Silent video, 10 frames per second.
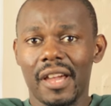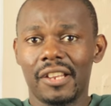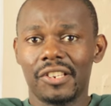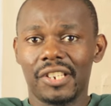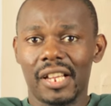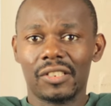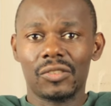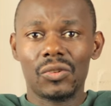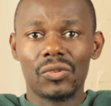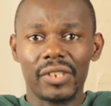and
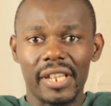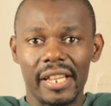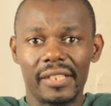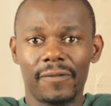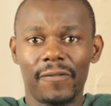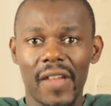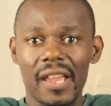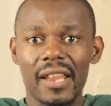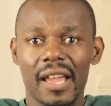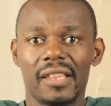just know that
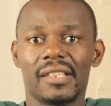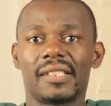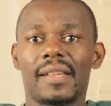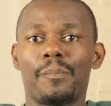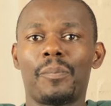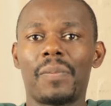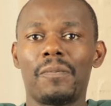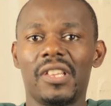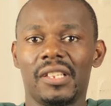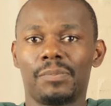failure
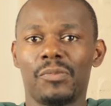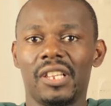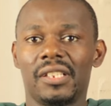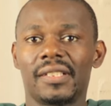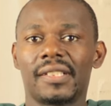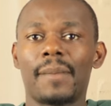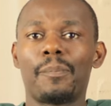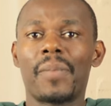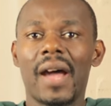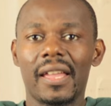is
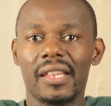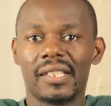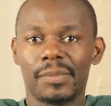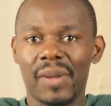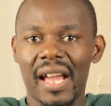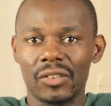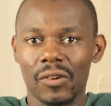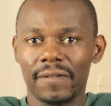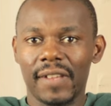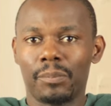part
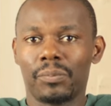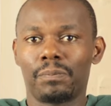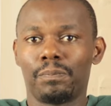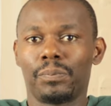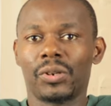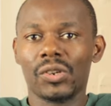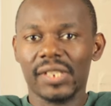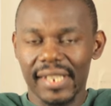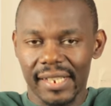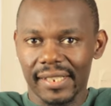of the
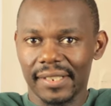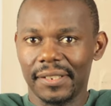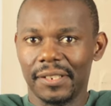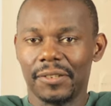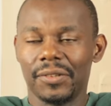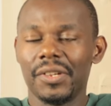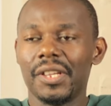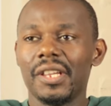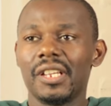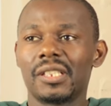process, you know.
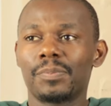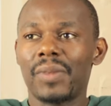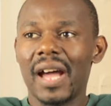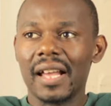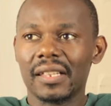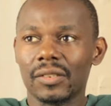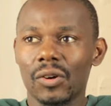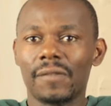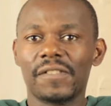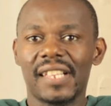It's
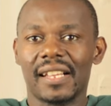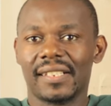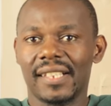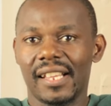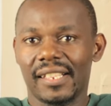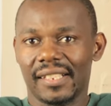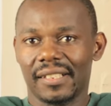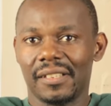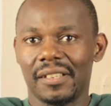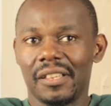part of
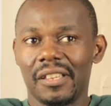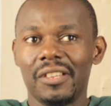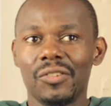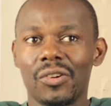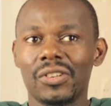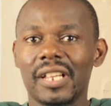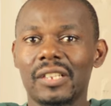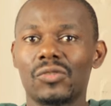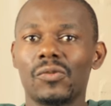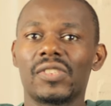success. In
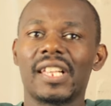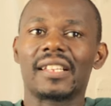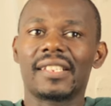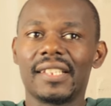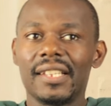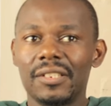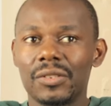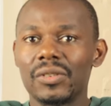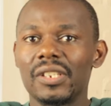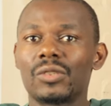order to succeed,
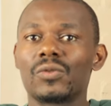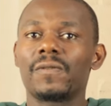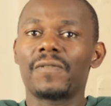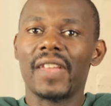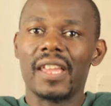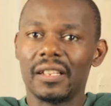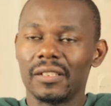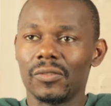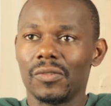you need to fail,